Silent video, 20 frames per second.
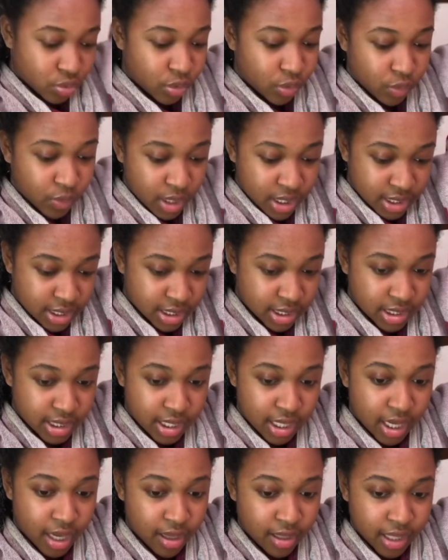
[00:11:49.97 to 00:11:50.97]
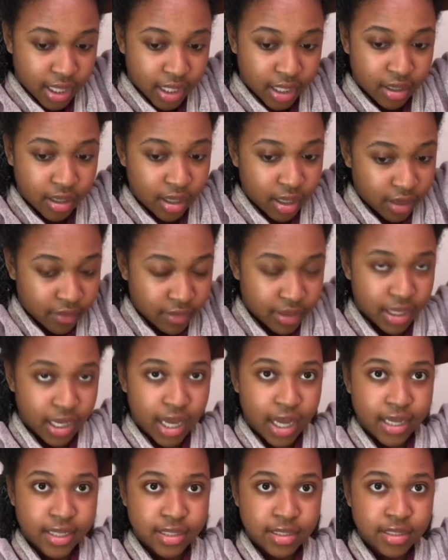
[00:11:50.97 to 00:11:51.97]
once to see how like your hair
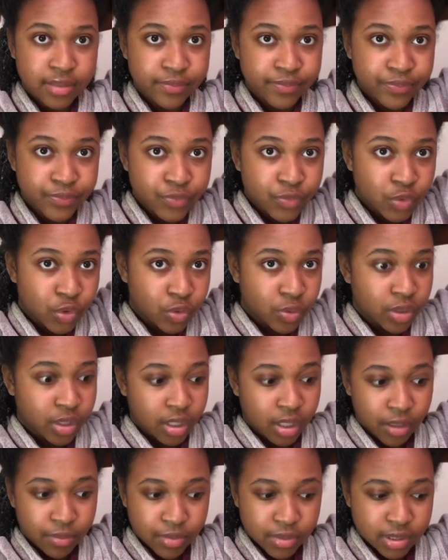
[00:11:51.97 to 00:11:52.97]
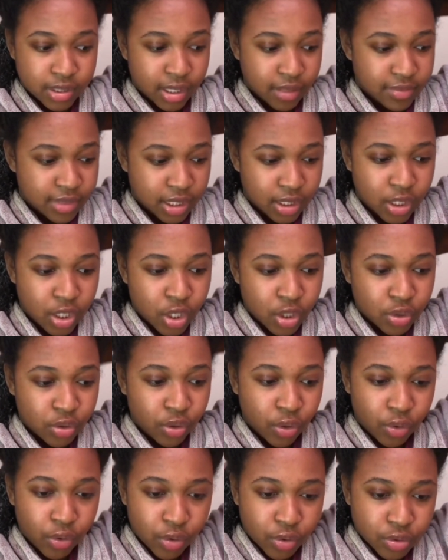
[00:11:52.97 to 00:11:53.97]
reacts. Do it a couple of times. Like
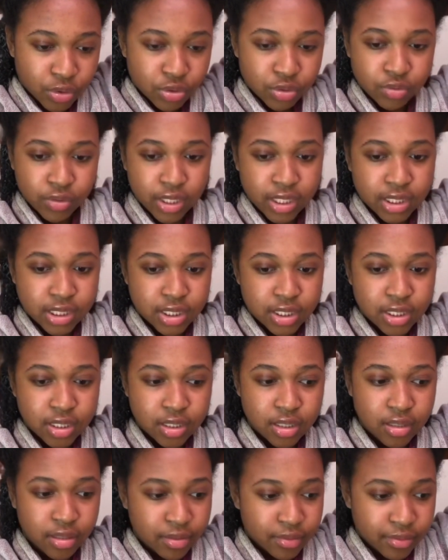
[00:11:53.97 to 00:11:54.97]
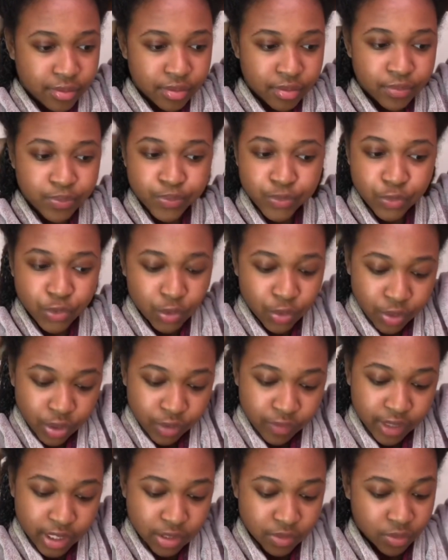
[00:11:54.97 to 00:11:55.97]
don't go straight to doing the
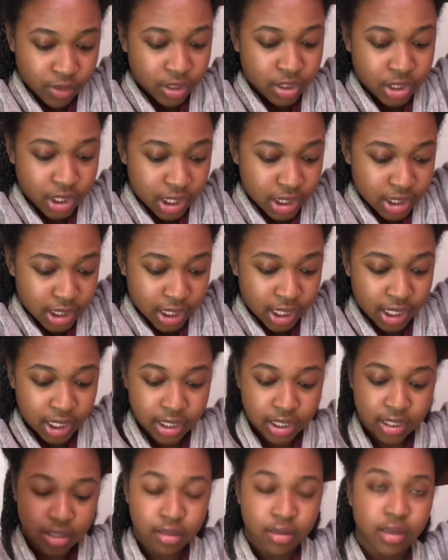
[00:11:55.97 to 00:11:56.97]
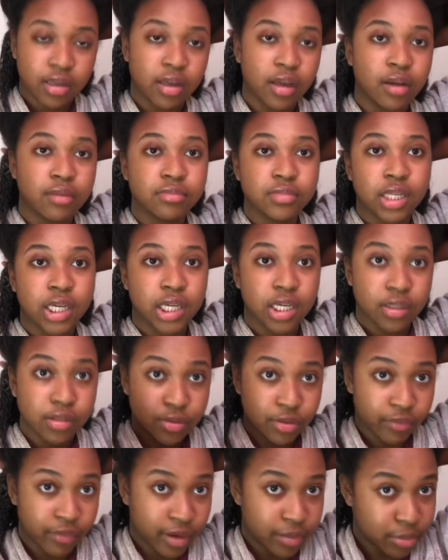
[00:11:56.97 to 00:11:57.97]
rice water challenge like I did. Okay, I'm like a little
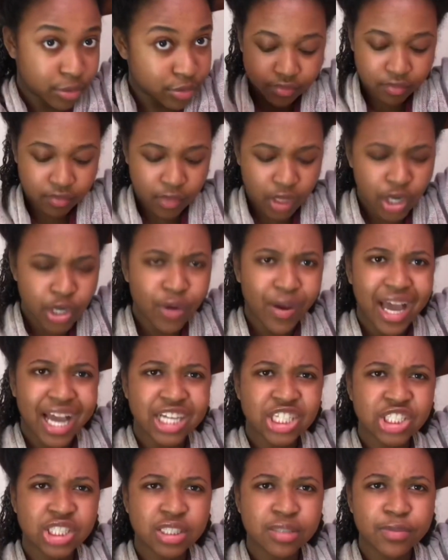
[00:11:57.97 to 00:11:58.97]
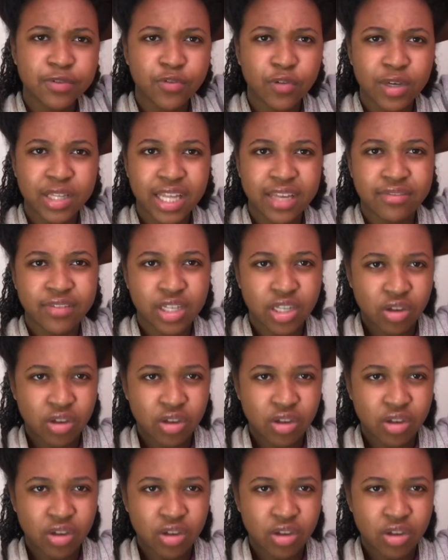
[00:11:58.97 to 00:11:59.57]
rebel. No, actually before that video